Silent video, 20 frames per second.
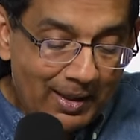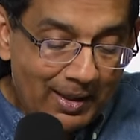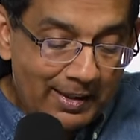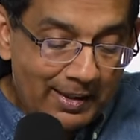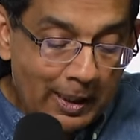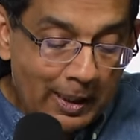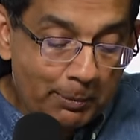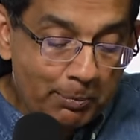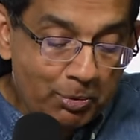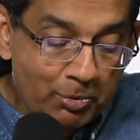
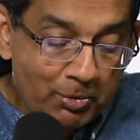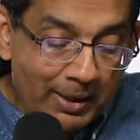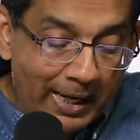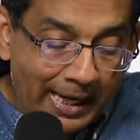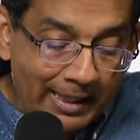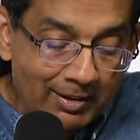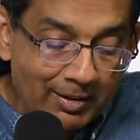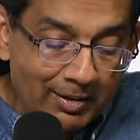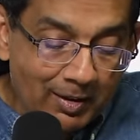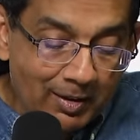They are
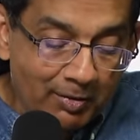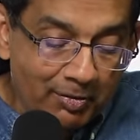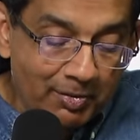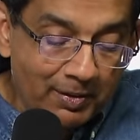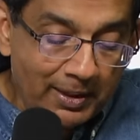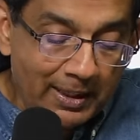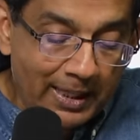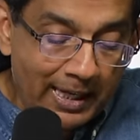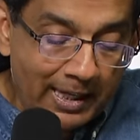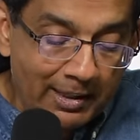practical
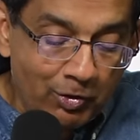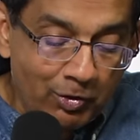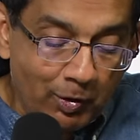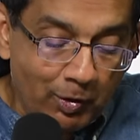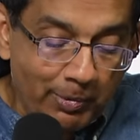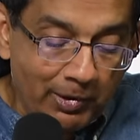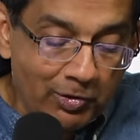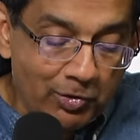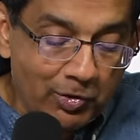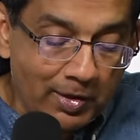
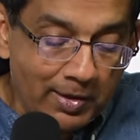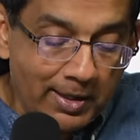philanthropists,